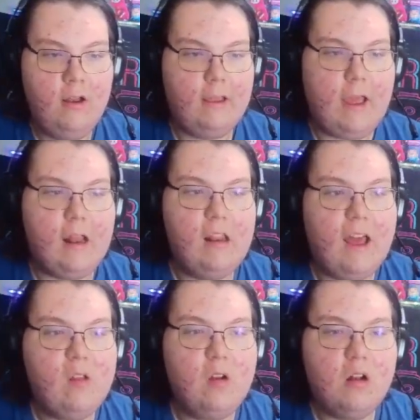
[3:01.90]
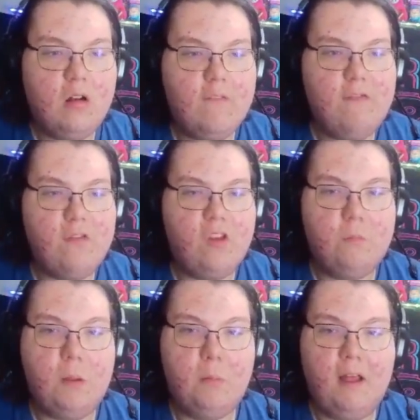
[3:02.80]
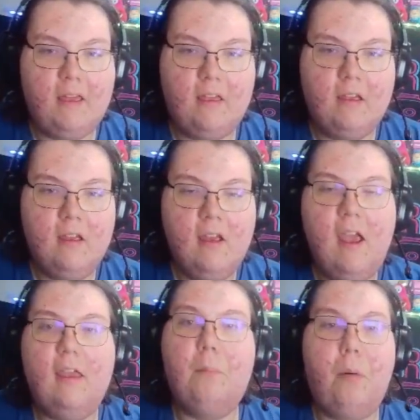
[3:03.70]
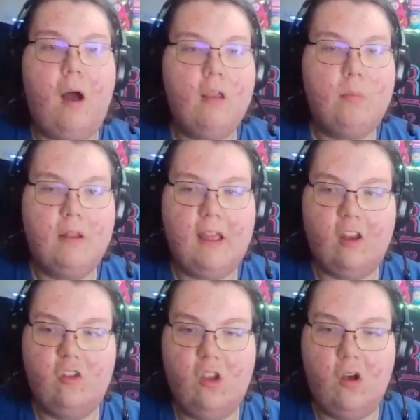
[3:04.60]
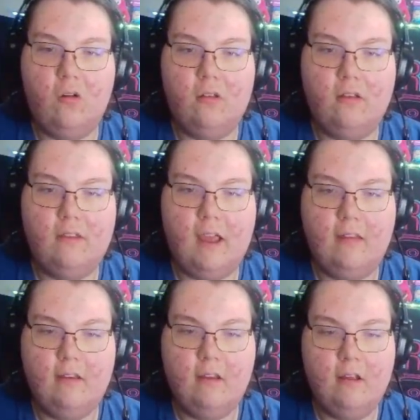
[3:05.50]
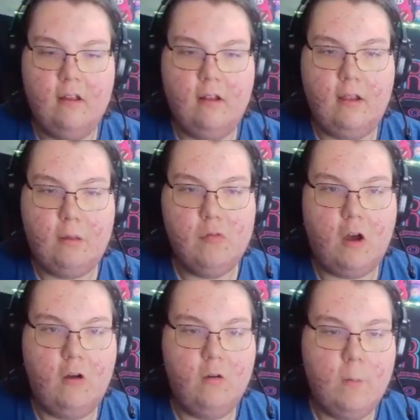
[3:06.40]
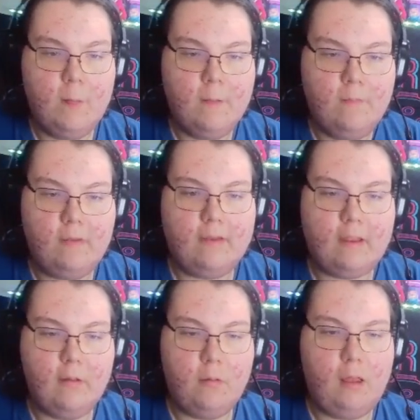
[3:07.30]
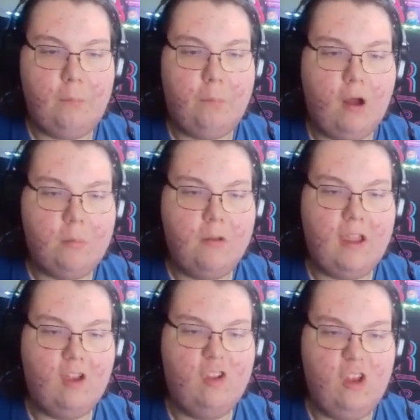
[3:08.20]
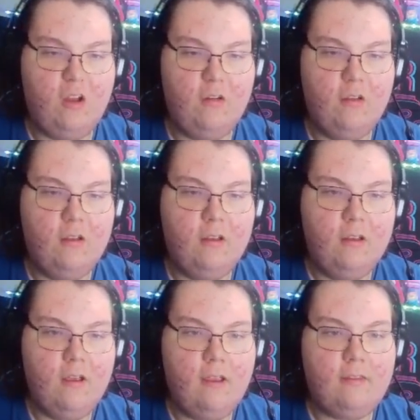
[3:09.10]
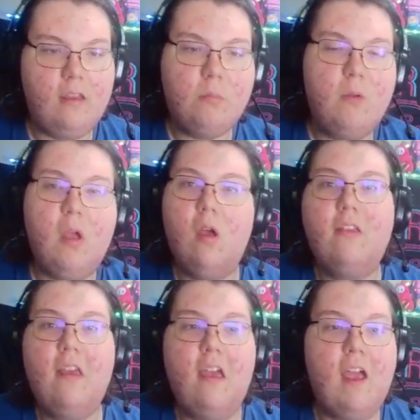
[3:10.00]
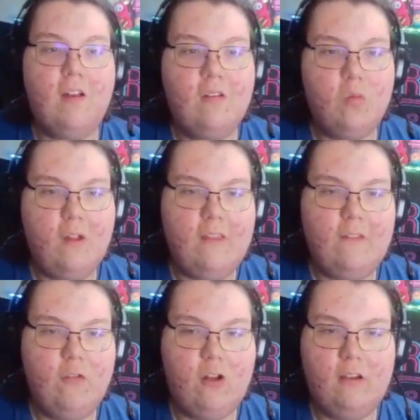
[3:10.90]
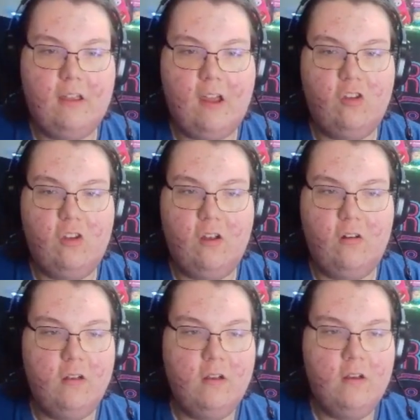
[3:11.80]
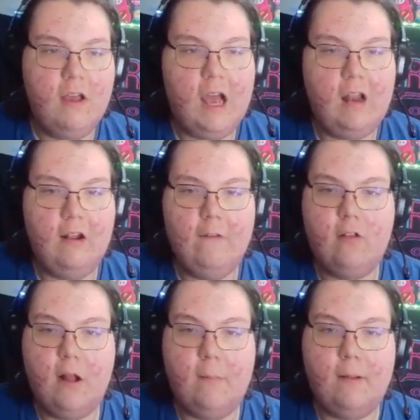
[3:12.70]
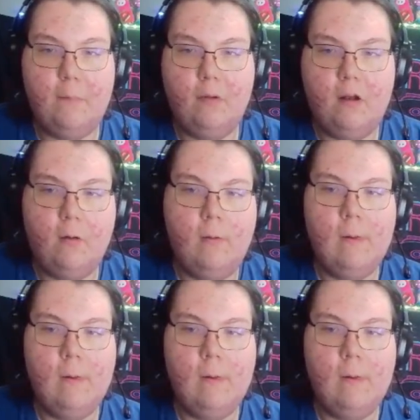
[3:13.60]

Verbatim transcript: Like, I, I don't know if it's just me, but like, is it possible to get shield these days? Like, bro, is it, is it possible to get shield? Is this me, is it, is it really difficult to get shield? I don't know, leave a comment down below.